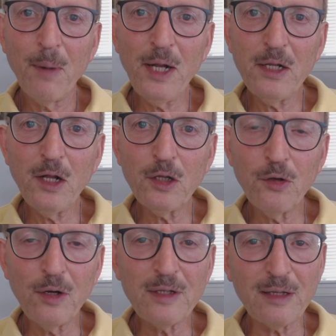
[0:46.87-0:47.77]
but he
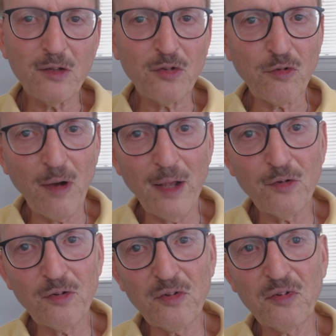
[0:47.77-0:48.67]
concluded that the
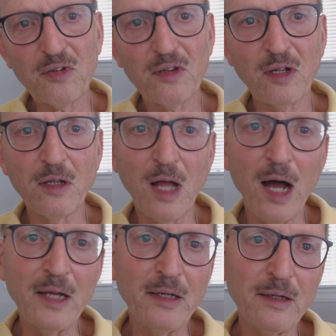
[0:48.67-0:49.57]
stress, the
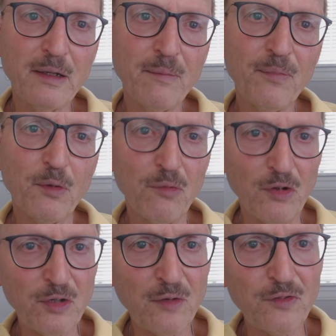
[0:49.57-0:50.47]
lying, the
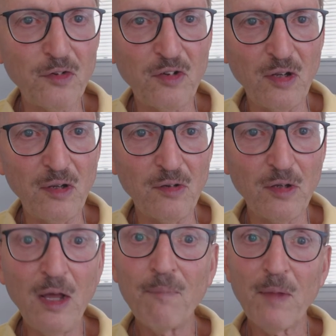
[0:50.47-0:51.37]
risk of disease,
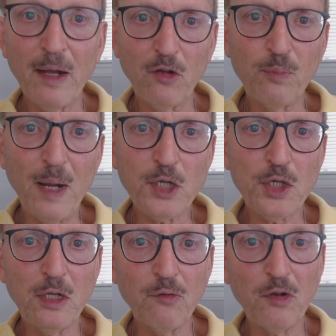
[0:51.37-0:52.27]
and
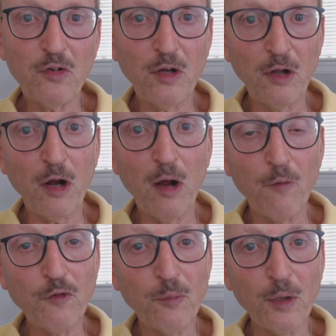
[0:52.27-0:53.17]
especially the risk to their
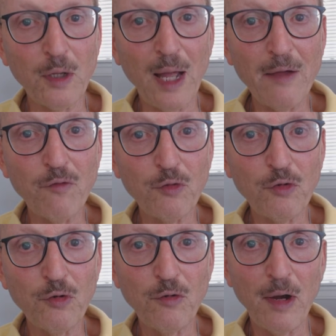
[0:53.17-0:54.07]
comfortable life was
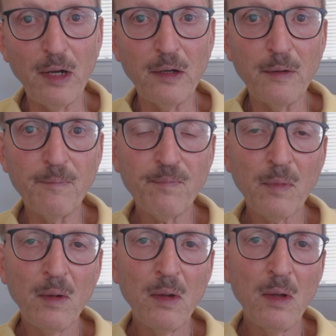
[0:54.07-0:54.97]
too great.
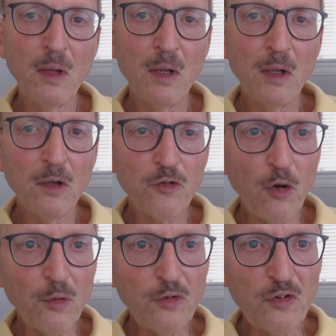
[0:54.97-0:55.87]

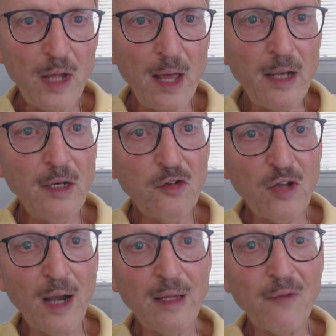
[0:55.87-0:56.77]
So instead, he
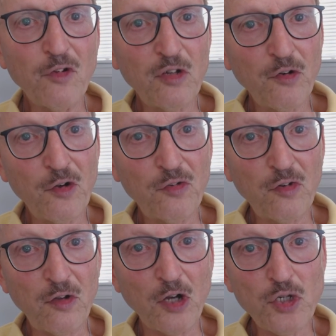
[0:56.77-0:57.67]
decided to have a serious
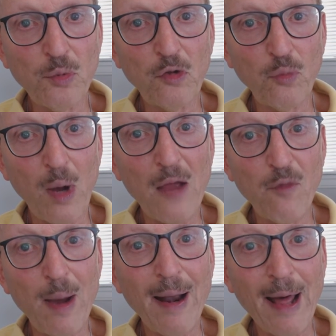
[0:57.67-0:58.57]
discussion with his wife
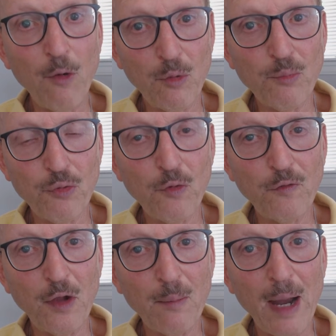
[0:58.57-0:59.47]
about how to
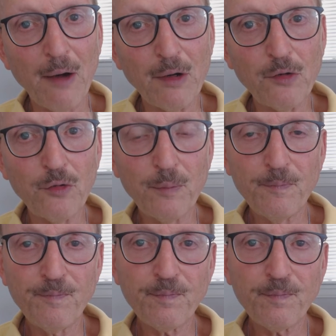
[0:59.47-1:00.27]
improve their marriage.